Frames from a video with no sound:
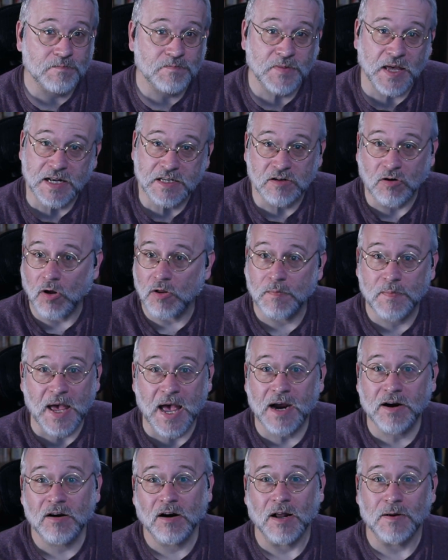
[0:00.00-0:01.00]
that's all the
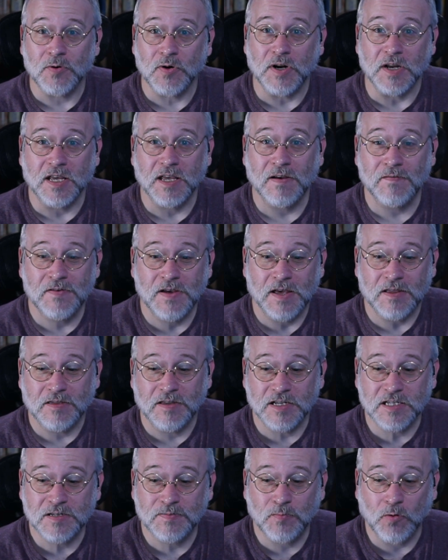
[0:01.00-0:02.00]
background I'm going to give you at
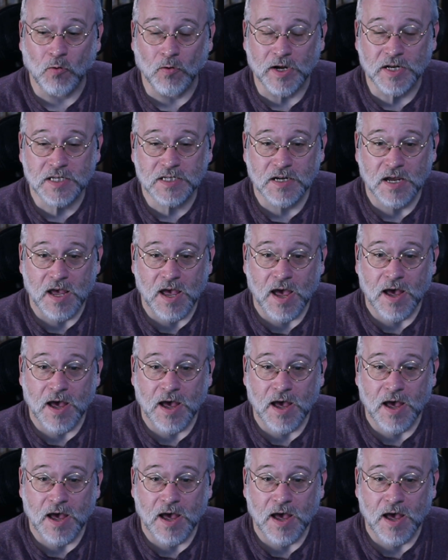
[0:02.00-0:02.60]
this point.